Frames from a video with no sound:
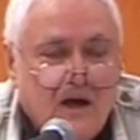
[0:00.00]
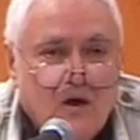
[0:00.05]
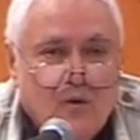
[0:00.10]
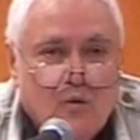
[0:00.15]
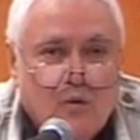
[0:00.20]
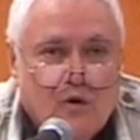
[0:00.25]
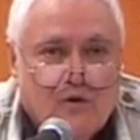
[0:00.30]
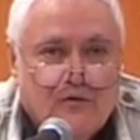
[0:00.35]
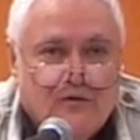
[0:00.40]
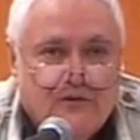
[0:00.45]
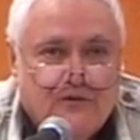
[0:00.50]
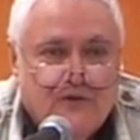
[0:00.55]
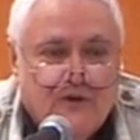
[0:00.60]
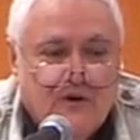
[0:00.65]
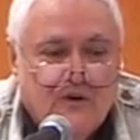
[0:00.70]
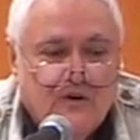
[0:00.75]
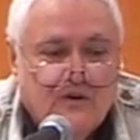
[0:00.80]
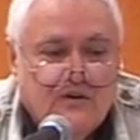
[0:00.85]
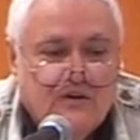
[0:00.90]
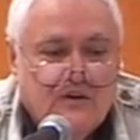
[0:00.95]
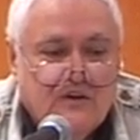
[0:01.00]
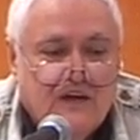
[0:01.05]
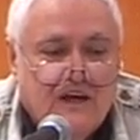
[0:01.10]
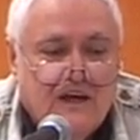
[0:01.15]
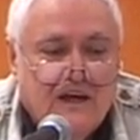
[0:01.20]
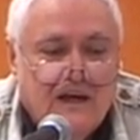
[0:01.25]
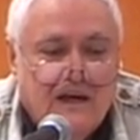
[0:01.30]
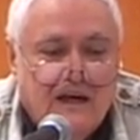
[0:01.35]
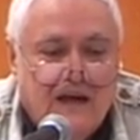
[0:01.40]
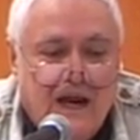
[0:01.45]
were first
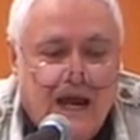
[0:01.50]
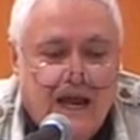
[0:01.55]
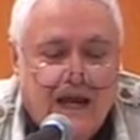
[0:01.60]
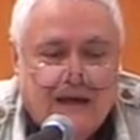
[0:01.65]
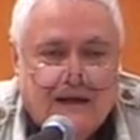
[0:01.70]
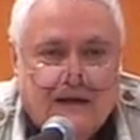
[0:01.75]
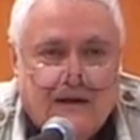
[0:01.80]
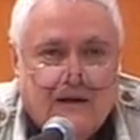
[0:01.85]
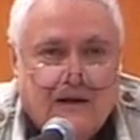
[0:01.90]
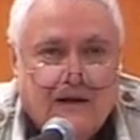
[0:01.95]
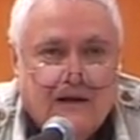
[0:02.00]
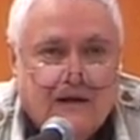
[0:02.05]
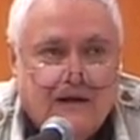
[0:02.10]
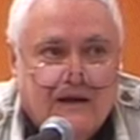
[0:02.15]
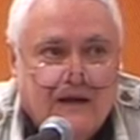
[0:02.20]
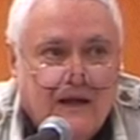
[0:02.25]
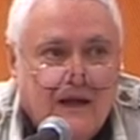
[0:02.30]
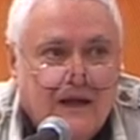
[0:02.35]
connected